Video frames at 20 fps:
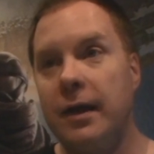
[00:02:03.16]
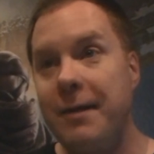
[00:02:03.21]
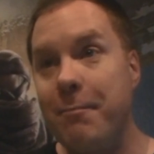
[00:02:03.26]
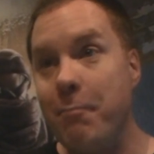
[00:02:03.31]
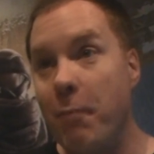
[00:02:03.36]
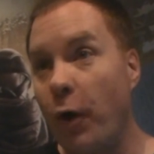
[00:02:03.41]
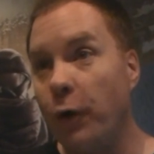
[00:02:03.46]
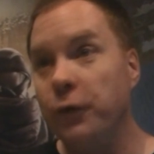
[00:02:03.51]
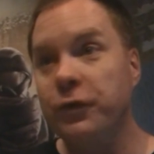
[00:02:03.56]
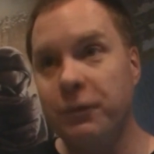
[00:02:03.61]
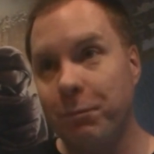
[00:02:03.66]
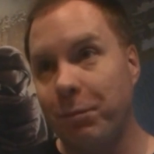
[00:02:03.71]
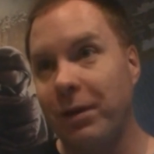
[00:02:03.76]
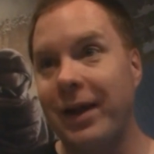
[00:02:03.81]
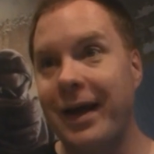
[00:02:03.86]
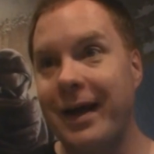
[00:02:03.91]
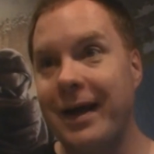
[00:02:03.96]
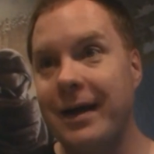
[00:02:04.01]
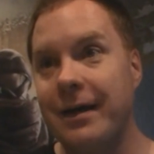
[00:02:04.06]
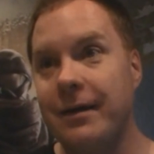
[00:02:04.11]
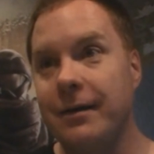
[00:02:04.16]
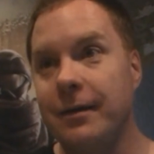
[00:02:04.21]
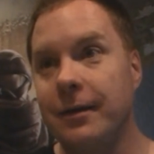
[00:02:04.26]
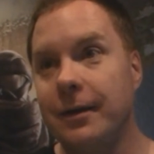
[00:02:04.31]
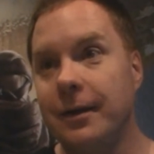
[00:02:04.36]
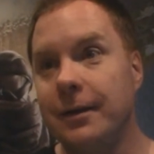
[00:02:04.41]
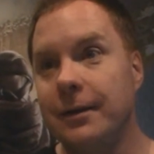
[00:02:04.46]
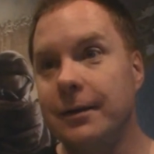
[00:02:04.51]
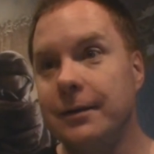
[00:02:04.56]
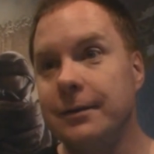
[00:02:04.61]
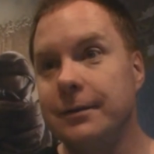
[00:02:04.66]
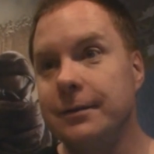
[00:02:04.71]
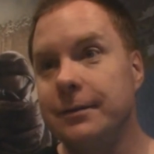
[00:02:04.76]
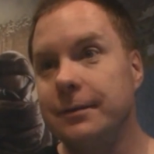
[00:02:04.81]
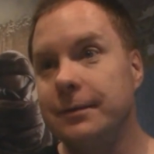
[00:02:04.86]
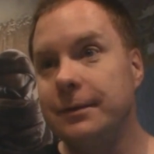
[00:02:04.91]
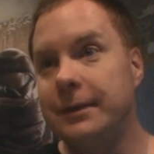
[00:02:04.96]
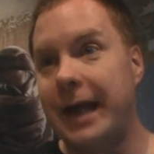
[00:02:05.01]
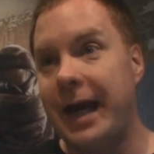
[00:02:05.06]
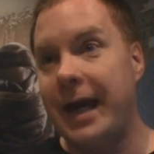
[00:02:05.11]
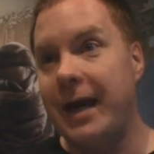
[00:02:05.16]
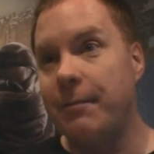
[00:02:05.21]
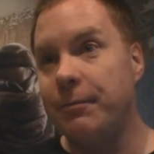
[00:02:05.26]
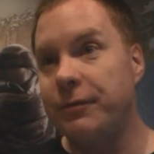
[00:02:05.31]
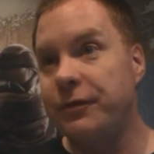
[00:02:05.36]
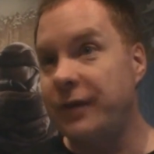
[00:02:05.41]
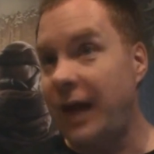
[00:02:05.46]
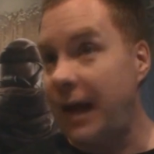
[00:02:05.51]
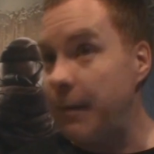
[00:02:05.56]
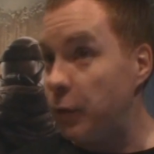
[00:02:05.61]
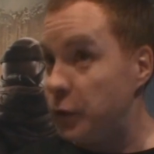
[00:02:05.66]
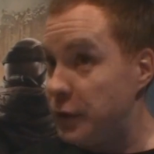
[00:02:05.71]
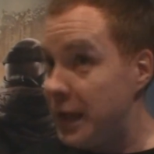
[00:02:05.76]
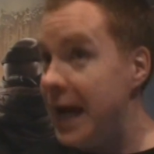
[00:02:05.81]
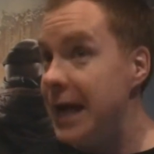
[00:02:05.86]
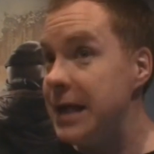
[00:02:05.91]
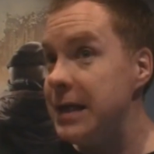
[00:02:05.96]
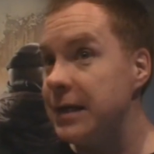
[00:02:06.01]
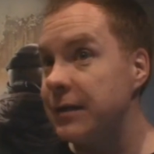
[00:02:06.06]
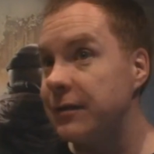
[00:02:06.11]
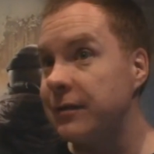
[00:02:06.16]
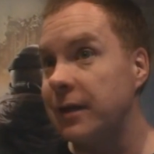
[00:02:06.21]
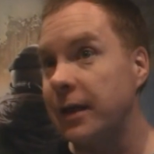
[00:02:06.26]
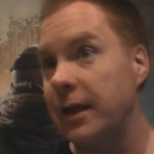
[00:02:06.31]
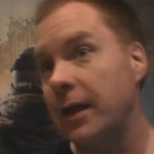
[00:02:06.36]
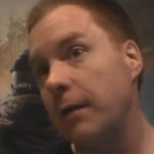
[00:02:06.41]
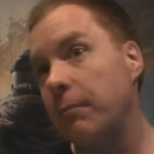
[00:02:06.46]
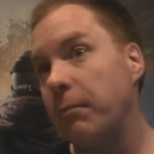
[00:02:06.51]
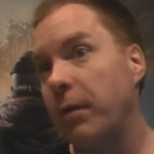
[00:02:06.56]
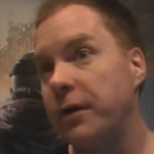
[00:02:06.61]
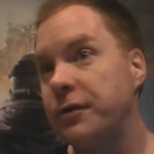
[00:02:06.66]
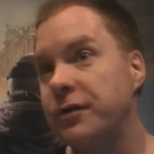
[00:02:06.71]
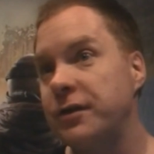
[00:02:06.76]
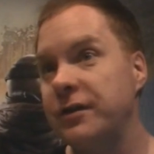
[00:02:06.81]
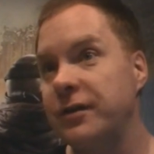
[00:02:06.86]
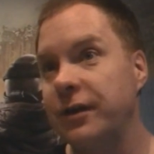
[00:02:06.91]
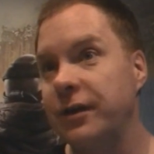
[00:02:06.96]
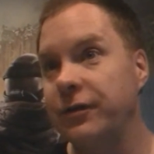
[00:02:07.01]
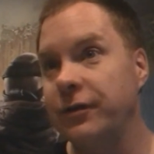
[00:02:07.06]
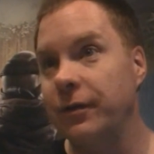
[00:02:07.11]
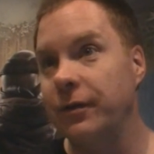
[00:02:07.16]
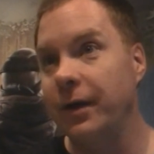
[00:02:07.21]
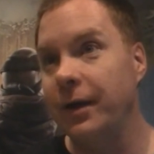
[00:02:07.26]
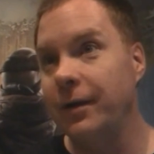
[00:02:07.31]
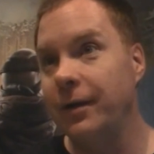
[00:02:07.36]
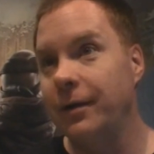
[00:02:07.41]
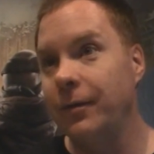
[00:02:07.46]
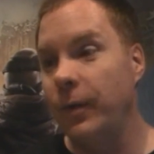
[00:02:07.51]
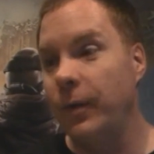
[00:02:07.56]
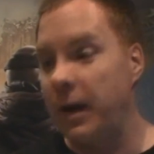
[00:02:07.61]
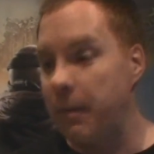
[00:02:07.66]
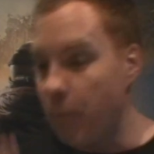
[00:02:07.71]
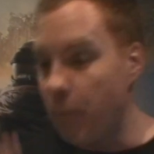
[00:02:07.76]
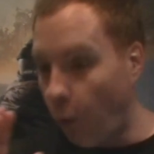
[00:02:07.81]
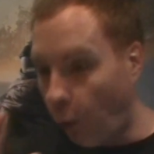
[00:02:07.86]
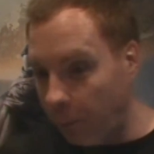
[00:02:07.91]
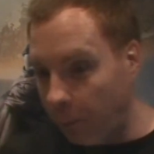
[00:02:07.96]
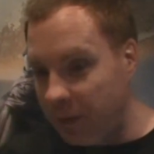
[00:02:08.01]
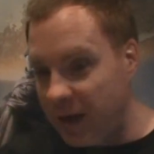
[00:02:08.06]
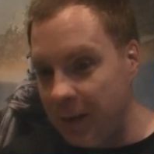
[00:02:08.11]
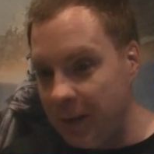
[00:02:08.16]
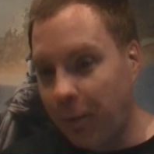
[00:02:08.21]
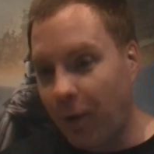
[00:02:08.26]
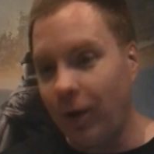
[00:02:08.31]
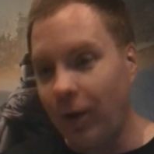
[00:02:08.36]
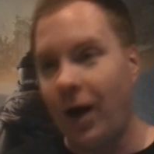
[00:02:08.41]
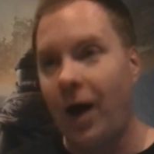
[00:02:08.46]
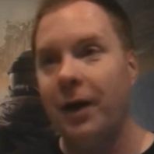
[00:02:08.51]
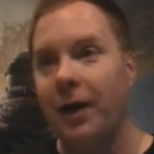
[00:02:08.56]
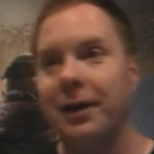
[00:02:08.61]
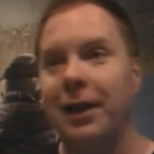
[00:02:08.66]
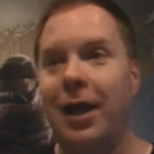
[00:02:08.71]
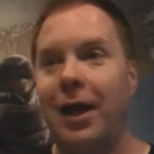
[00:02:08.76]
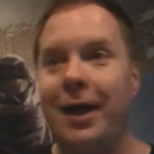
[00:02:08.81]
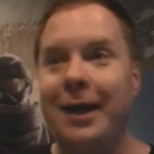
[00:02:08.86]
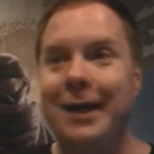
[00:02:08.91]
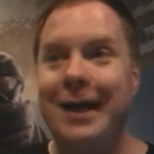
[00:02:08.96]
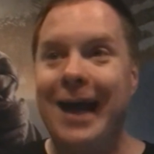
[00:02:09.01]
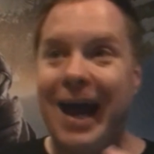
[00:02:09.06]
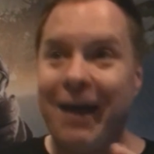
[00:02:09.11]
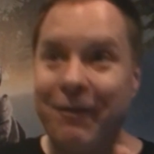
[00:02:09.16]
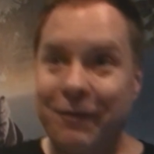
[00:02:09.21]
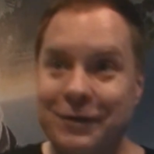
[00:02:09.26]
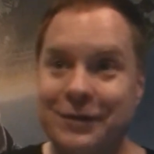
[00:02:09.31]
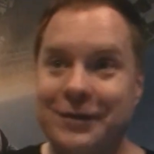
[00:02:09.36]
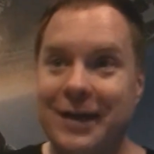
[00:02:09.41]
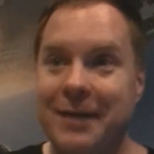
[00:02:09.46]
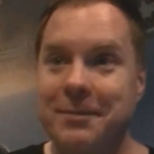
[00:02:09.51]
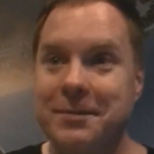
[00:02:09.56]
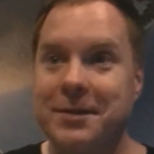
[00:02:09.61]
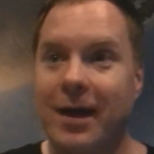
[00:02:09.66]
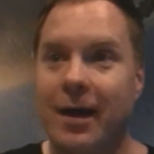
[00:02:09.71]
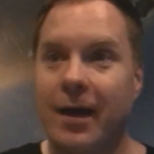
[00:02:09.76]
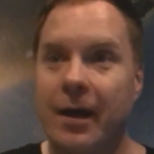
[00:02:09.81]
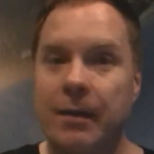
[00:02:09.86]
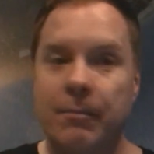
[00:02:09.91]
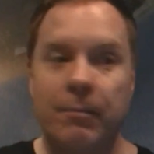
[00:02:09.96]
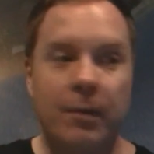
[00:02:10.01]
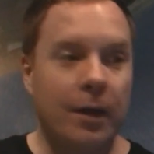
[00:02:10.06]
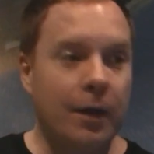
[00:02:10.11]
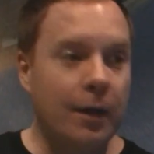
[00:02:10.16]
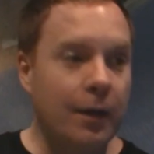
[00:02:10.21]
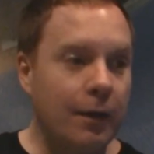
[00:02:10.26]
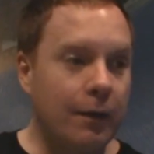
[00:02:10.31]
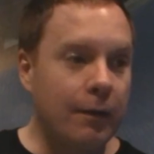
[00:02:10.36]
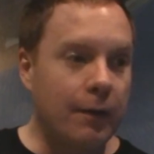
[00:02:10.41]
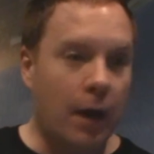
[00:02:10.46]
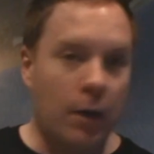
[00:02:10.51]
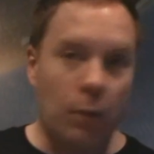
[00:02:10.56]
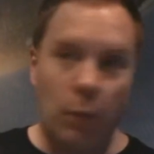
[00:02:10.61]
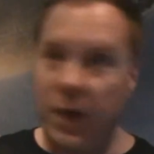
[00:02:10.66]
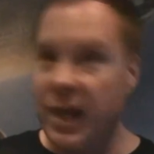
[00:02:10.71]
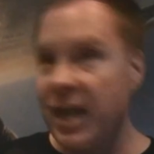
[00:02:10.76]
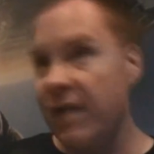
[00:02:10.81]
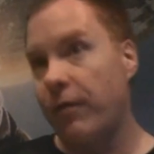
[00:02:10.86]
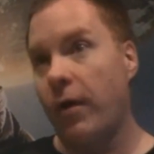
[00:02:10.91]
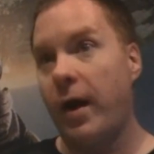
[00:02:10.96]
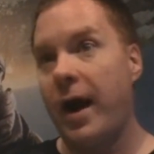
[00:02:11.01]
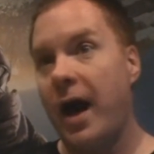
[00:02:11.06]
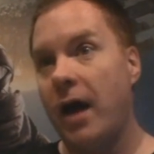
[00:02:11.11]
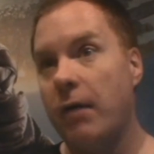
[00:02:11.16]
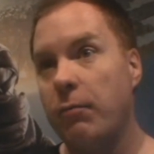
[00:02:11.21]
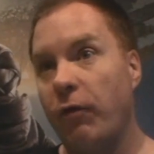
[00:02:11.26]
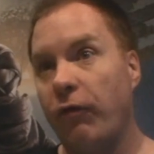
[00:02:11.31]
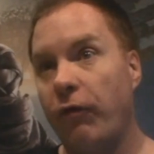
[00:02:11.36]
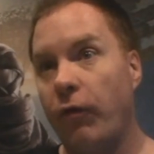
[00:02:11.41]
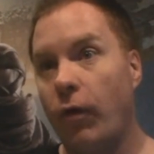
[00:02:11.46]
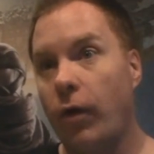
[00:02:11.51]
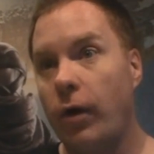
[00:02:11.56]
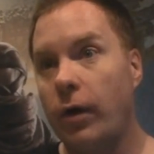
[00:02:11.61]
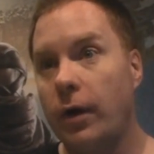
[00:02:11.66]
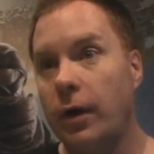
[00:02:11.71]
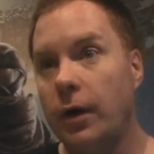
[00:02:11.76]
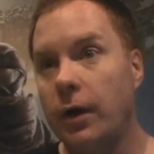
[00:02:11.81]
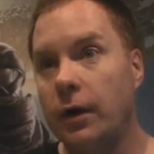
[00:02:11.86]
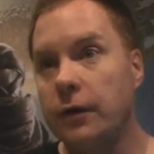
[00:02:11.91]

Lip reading: the most played game simultaneously in Bungie's history. We had more people online at the same time than we ever had before.